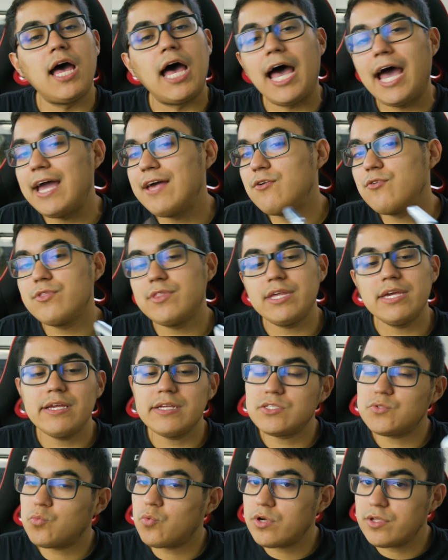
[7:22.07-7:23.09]
I don't think
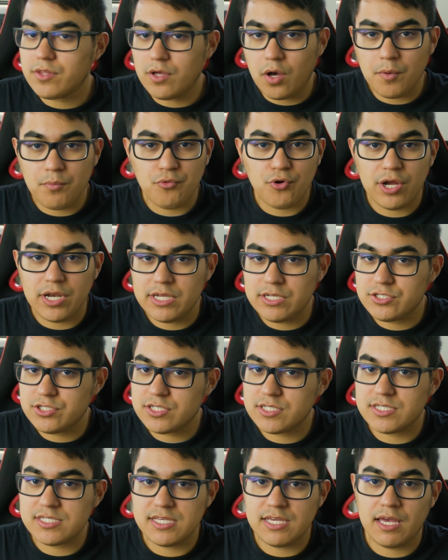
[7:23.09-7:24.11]
it's worth upgrading
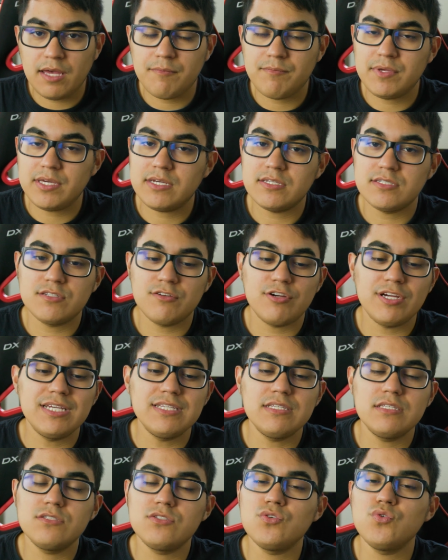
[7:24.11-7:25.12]
just yet because there
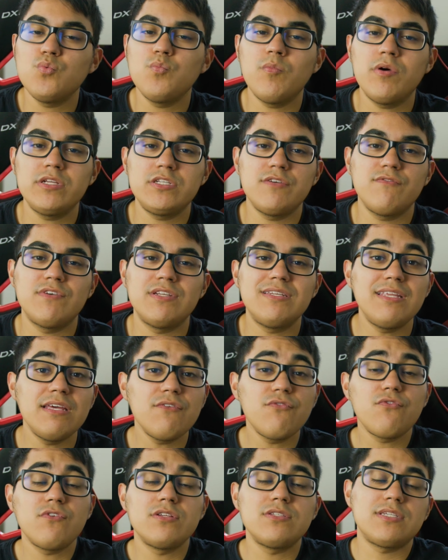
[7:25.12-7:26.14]
isn't too much of a
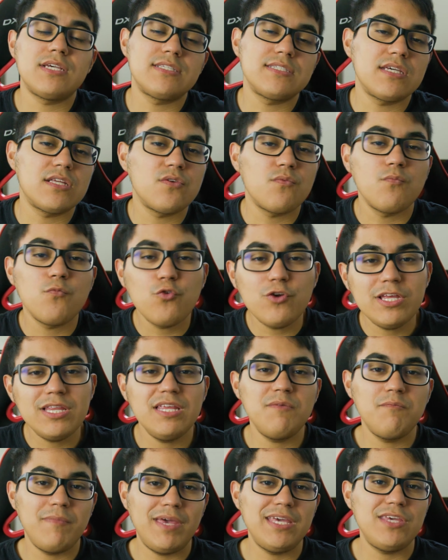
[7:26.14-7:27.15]
difference that's going to
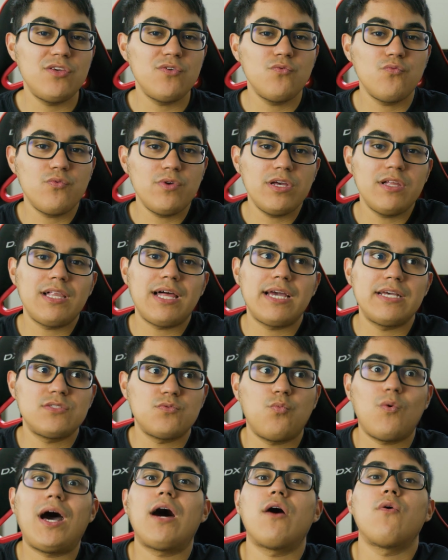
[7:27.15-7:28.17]
really make you realize,
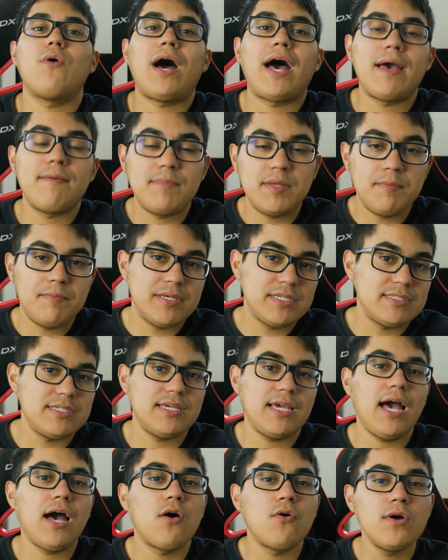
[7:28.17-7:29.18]
wow, I've been
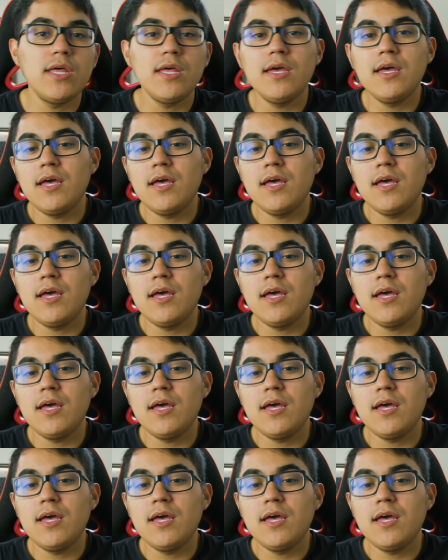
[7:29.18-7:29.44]
missing out.